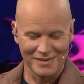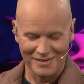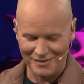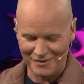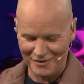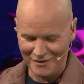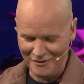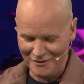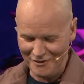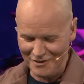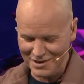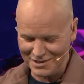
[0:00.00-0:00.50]

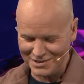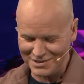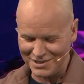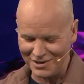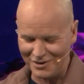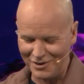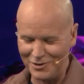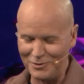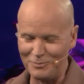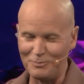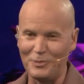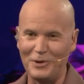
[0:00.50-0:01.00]
We want to
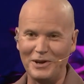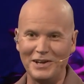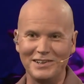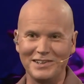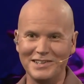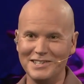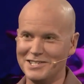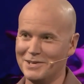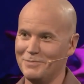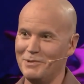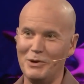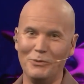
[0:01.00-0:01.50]
talk
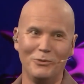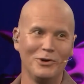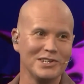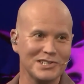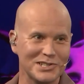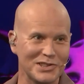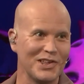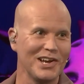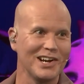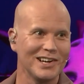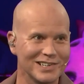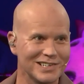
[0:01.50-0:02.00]
piglins. I mean,
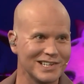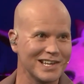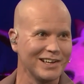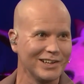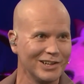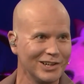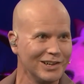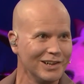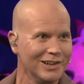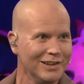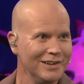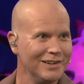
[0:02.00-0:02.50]
what's their
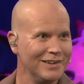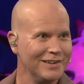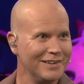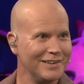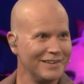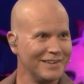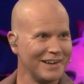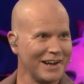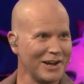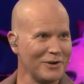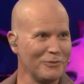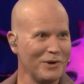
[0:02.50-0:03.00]
deal?
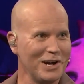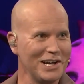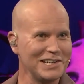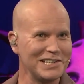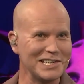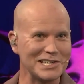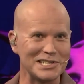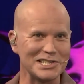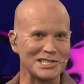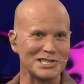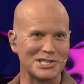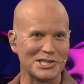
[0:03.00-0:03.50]
And why
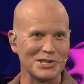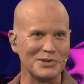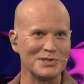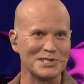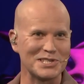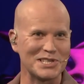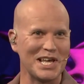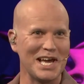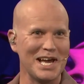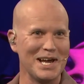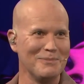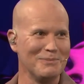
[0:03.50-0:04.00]
did you choose
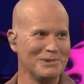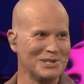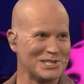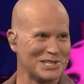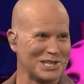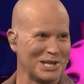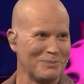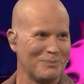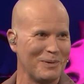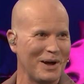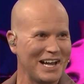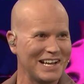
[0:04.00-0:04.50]
them as
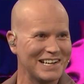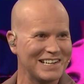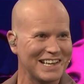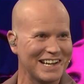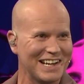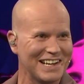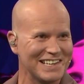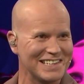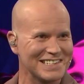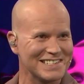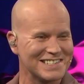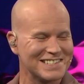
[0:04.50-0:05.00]
the bad
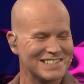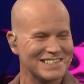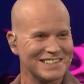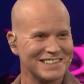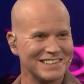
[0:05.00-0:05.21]
guys?